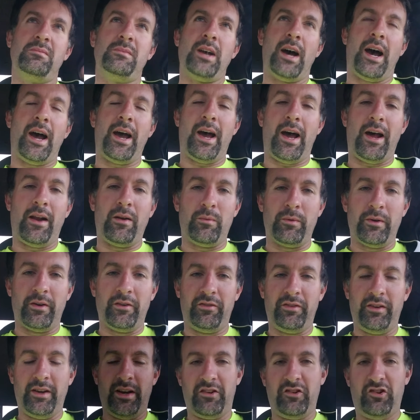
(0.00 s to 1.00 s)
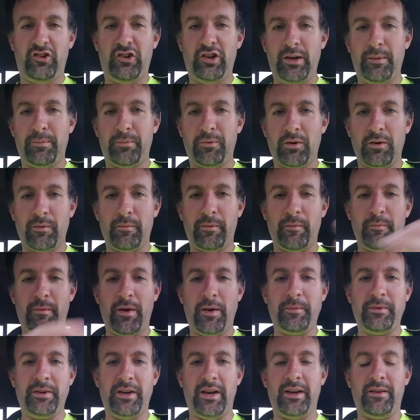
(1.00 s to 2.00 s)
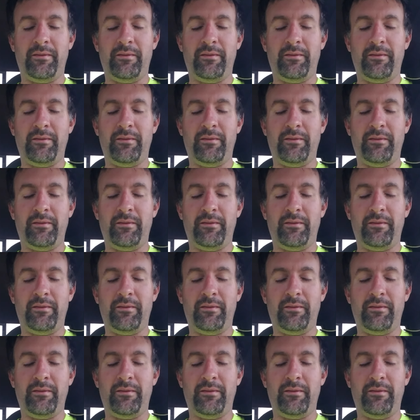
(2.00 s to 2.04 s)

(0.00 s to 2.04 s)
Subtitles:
I don't want to say a cheaper, but maybe